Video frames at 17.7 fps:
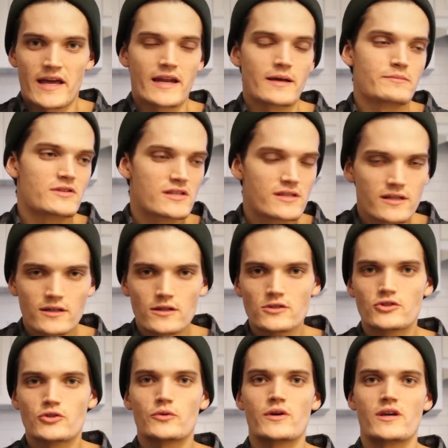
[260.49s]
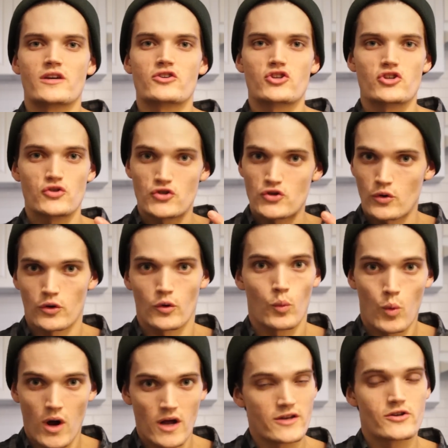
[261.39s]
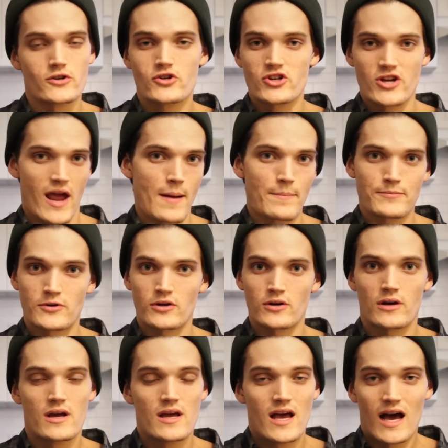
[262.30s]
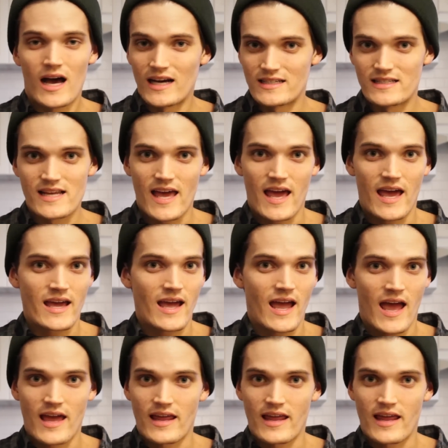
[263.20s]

and I'm still doing just sort of one chapter a day.